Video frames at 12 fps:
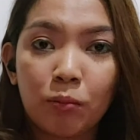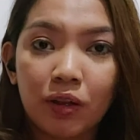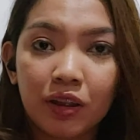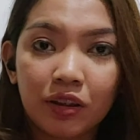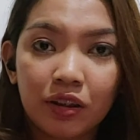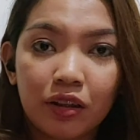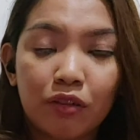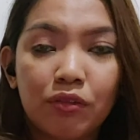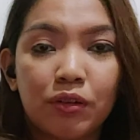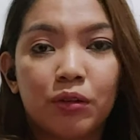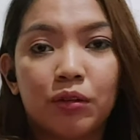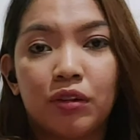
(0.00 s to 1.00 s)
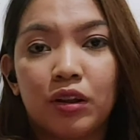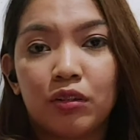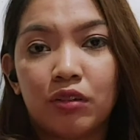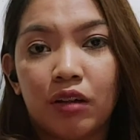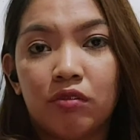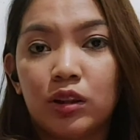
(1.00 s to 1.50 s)
But if you're going
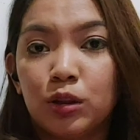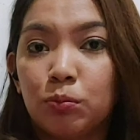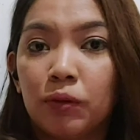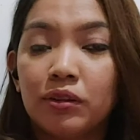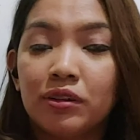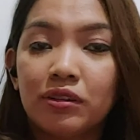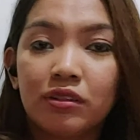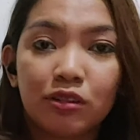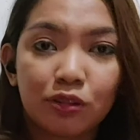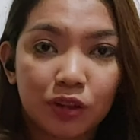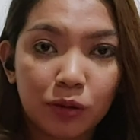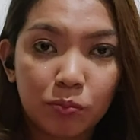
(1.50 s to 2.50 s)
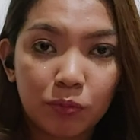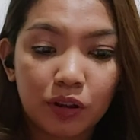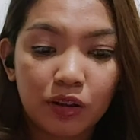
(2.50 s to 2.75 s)
to have a sponsored trip,